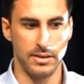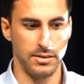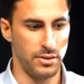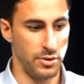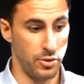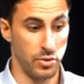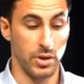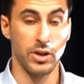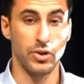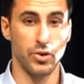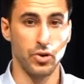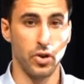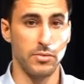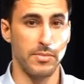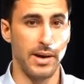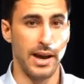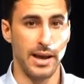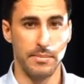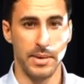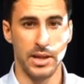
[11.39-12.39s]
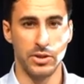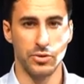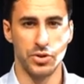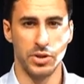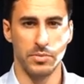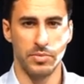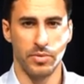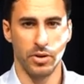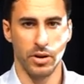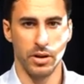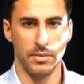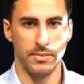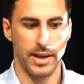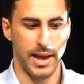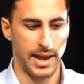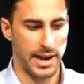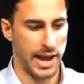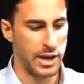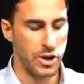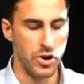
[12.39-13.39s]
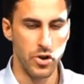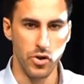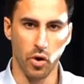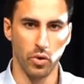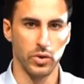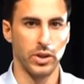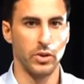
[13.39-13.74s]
you can join my mentorship program, and I know